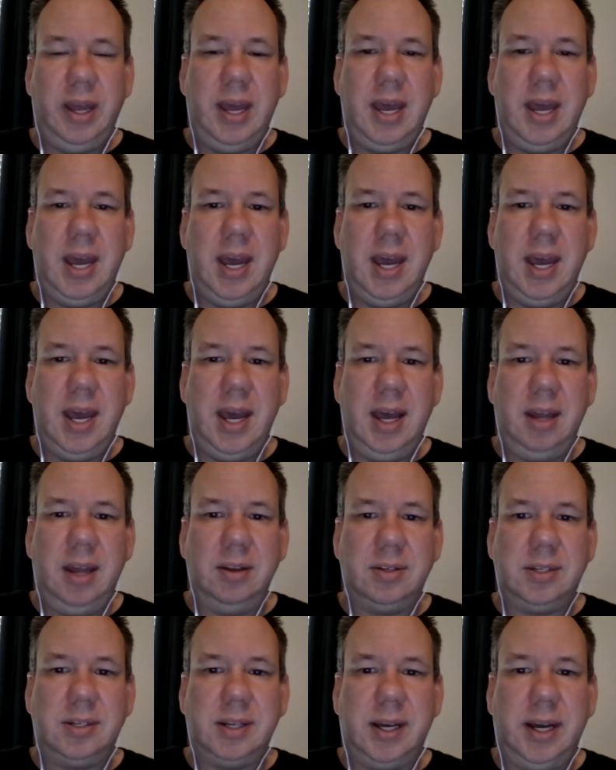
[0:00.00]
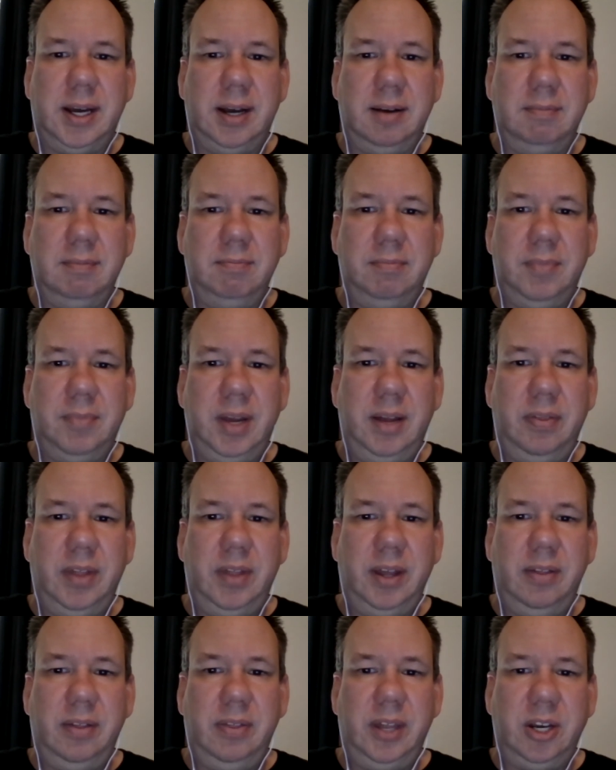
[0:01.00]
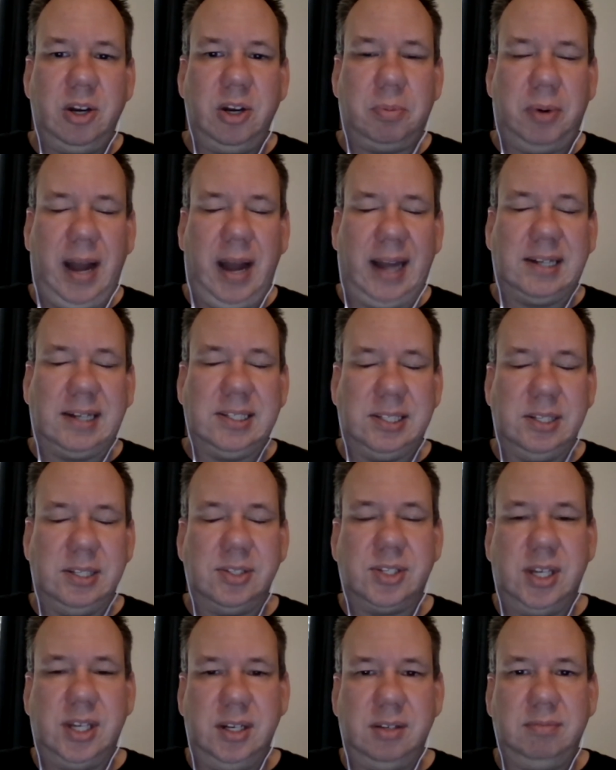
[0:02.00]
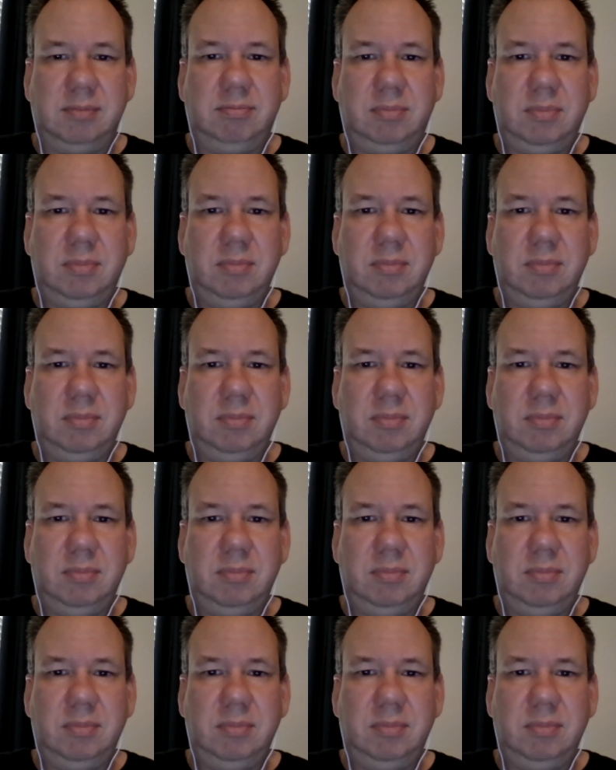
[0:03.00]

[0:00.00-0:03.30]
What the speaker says: and that your practices can